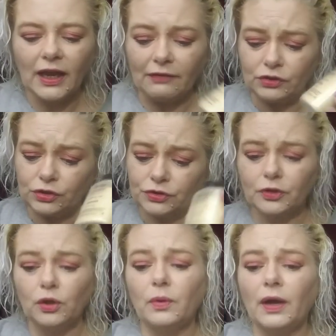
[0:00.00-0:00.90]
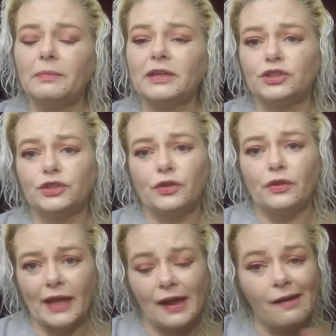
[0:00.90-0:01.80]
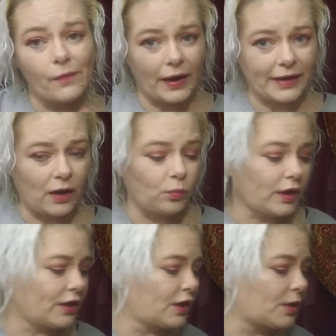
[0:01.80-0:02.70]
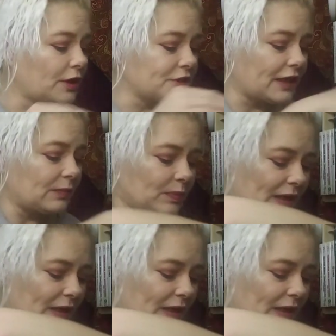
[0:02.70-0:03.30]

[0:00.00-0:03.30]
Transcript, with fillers: I haven't used it for a while because you know that right now I'm working on a project